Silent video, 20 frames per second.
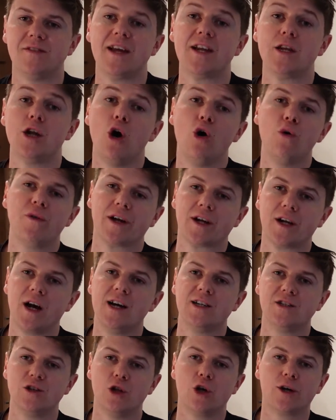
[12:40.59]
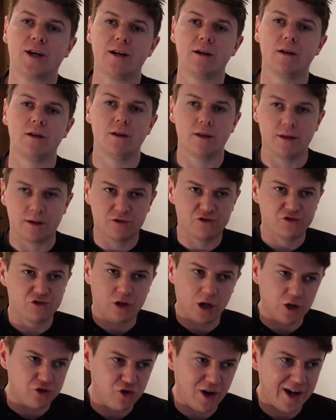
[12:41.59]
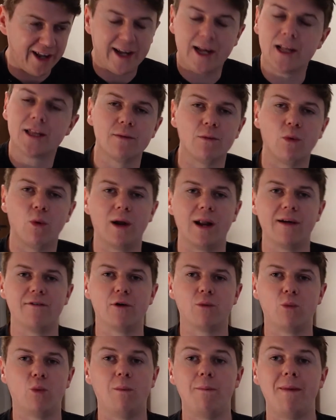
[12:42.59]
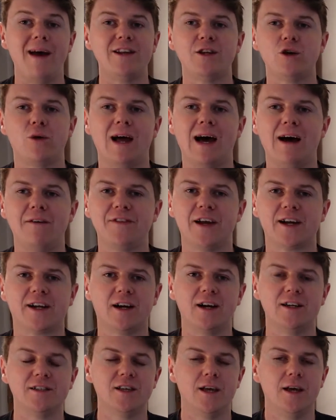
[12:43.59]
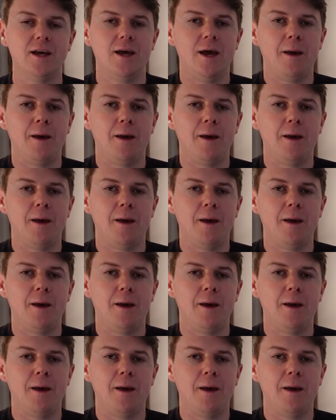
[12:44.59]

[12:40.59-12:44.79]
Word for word: They know that guys are trying to get them or whatever. Well, men don't have that, guys.